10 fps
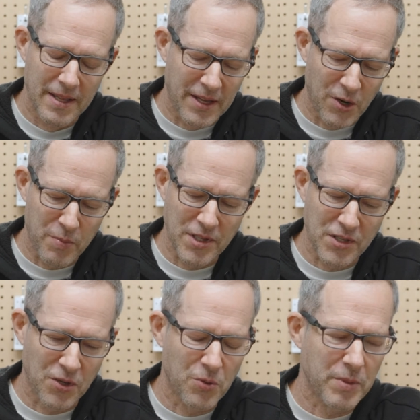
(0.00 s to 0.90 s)
There have been
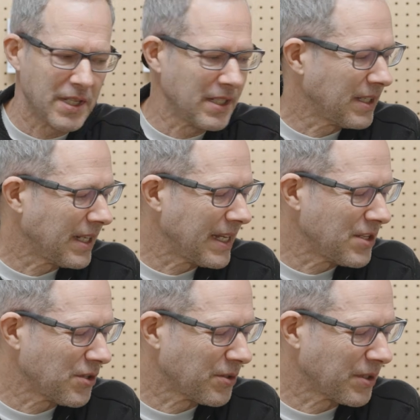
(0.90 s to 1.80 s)
so many
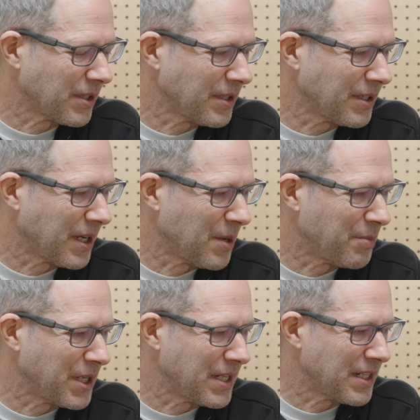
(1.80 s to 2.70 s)
laser
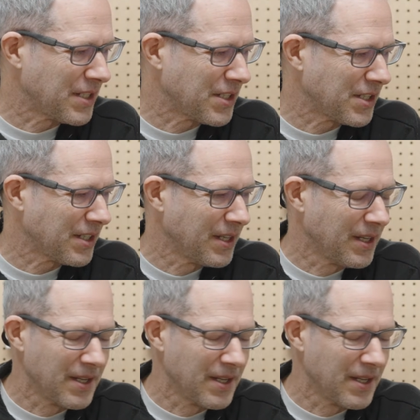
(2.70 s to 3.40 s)
companies